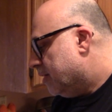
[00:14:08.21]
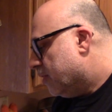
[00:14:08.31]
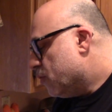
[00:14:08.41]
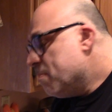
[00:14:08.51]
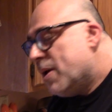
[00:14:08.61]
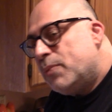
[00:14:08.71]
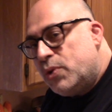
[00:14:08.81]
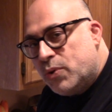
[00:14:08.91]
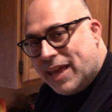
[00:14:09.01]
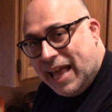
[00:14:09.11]
Remember,
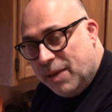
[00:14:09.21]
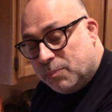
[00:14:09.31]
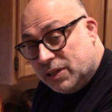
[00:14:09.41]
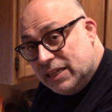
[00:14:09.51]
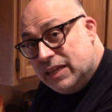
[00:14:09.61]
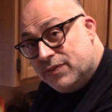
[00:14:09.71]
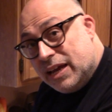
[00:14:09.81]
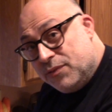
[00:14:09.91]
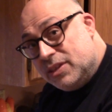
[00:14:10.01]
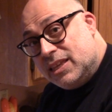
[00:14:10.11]
you can't believe
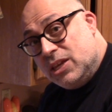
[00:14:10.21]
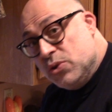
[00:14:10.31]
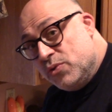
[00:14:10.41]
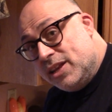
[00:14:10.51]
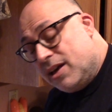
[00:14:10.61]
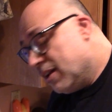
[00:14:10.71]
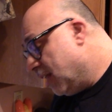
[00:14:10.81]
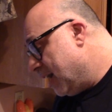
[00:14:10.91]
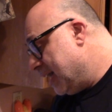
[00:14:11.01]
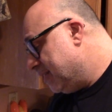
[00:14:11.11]
everything you read
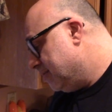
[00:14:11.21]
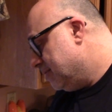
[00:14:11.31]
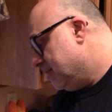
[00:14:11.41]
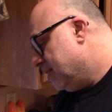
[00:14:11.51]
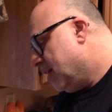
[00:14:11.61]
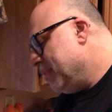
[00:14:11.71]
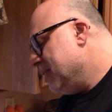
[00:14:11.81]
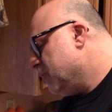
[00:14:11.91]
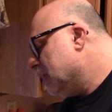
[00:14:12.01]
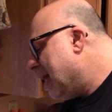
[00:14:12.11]
online I mean,
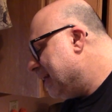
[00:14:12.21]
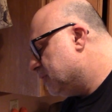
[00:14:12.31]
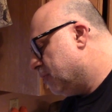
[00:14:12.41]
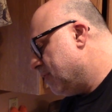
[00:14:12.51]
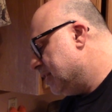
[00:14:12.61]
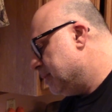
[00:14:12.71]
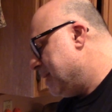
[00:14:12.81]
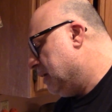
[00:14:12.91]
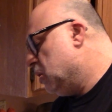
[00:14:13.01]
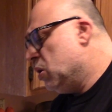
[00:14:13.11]
there are lots of threads
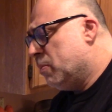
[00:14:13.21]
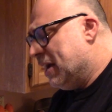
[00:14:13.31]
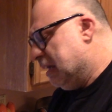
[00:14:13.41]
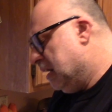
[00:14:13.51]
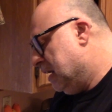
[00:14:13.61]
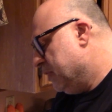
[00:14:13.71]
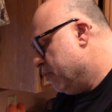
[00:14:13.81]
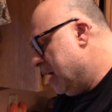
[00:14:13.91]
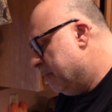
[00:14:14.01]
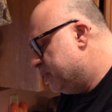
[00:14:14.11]
about, oh my god, the
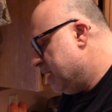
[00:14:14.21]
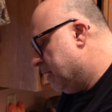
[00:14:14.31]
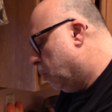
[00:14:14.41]
Remjet, whoa,